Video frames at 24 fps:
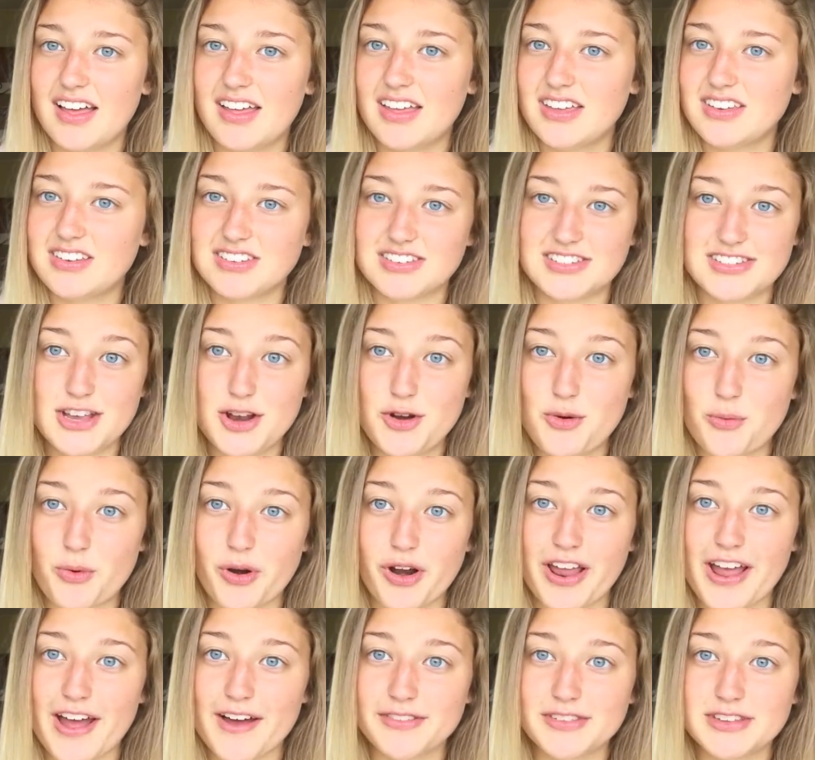it just didn't
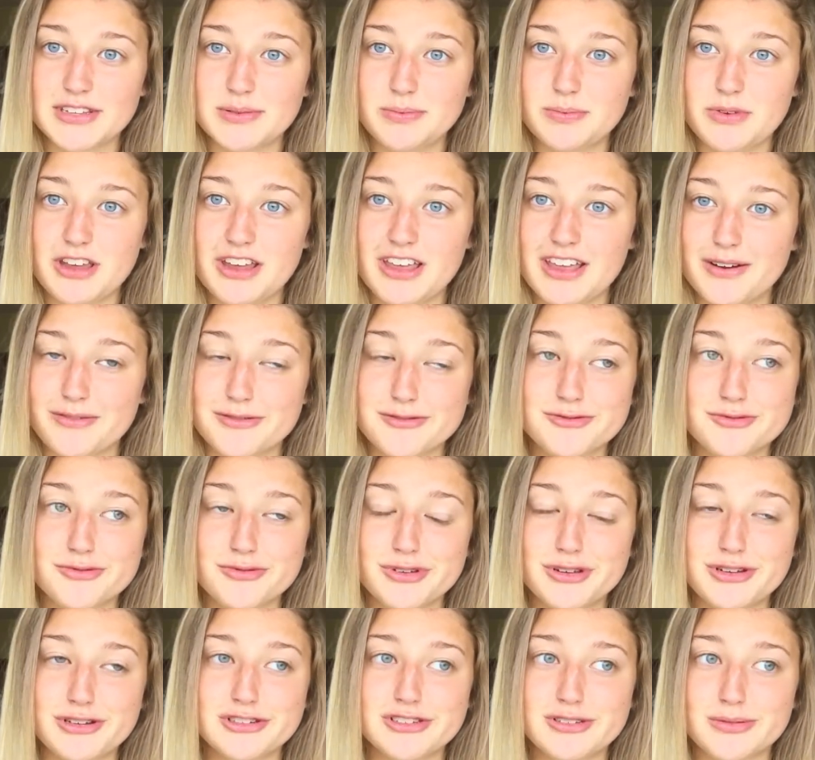work out this week, and it was
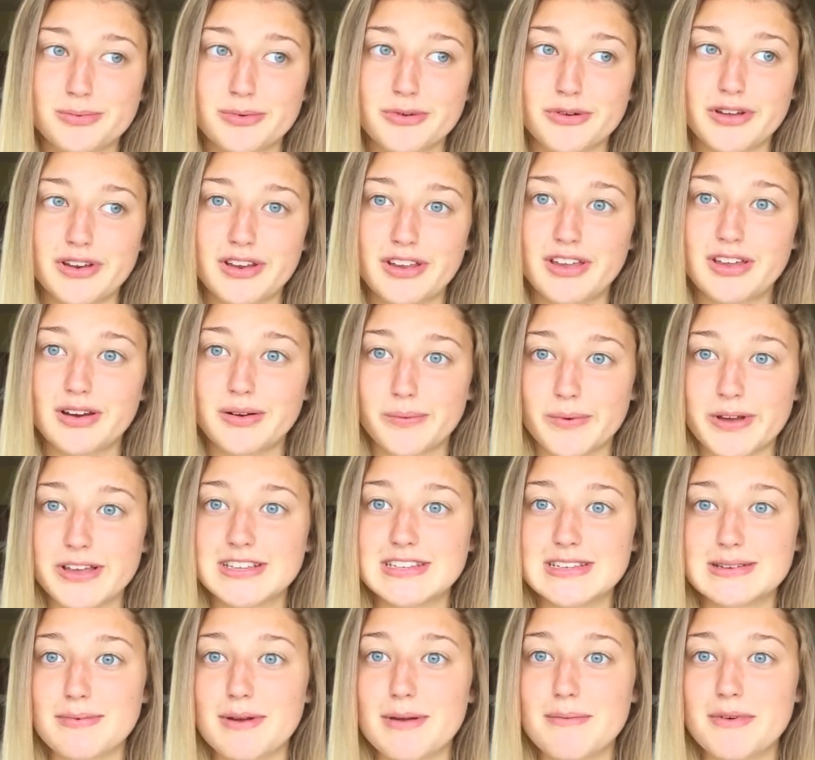really disappointing and a
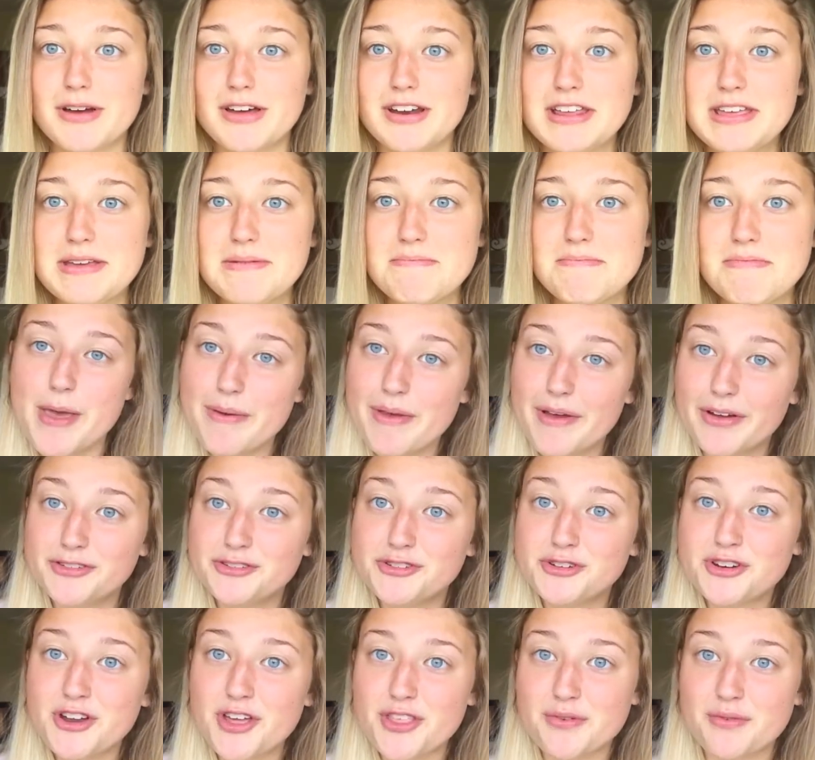waste of my money. Maybe I'll
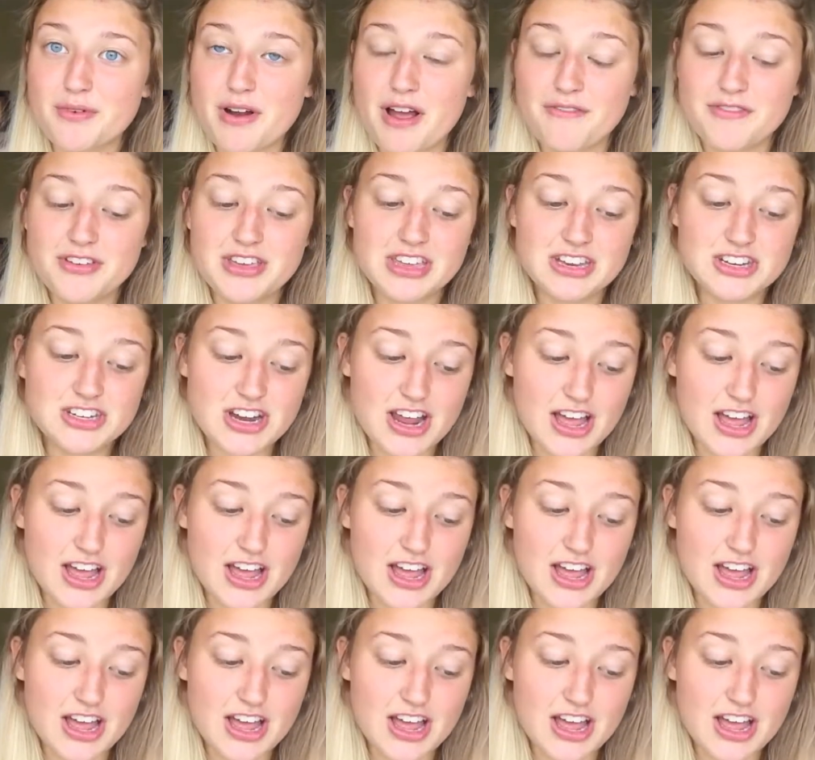do another raw vegan